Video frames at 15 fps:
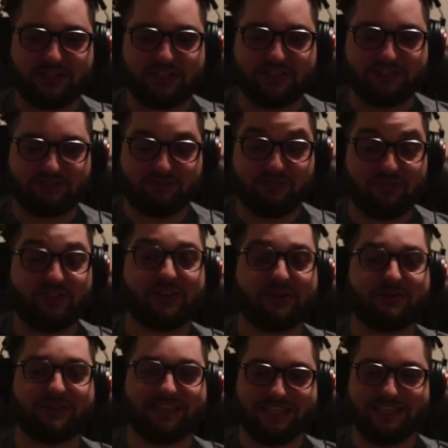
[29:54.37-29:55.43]
is
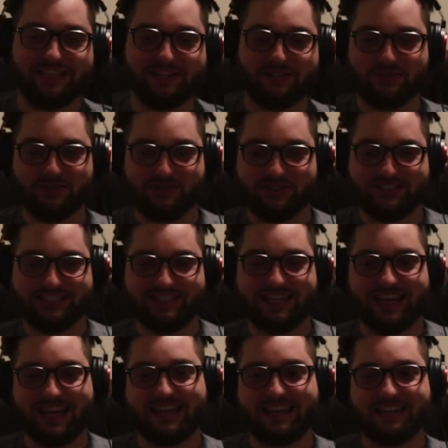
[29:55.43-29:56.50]
frequently used
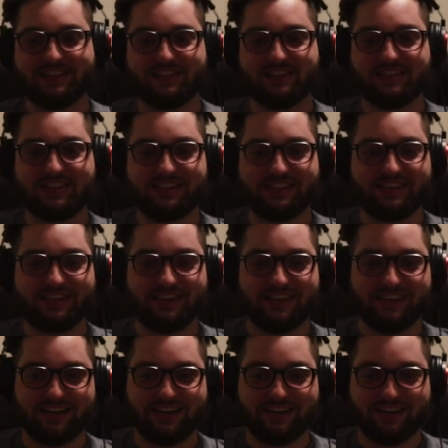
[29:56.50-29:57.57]
in
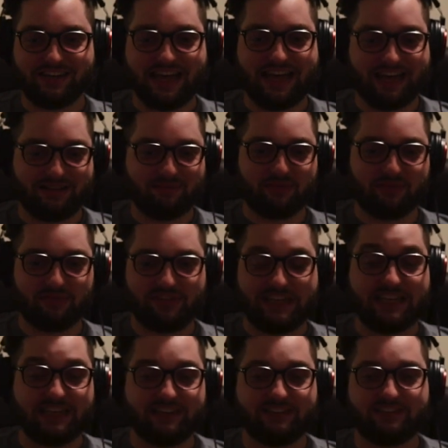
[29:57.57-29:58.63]
that
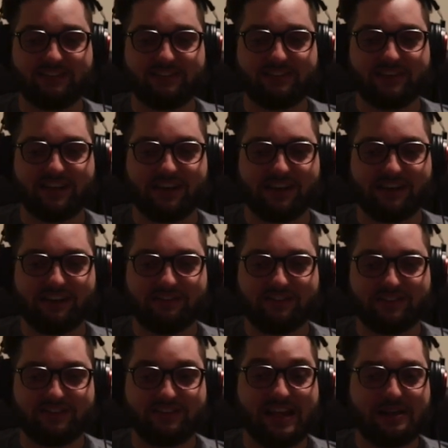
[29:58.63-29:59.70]
movie. It is
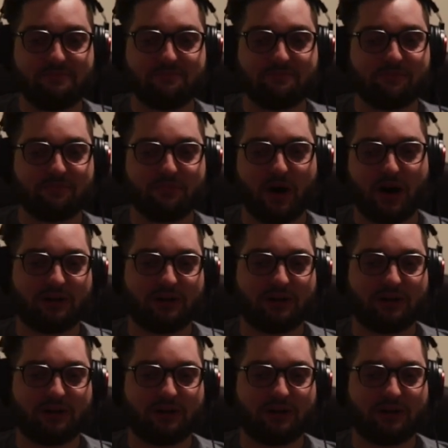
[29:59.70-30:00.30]
the same pot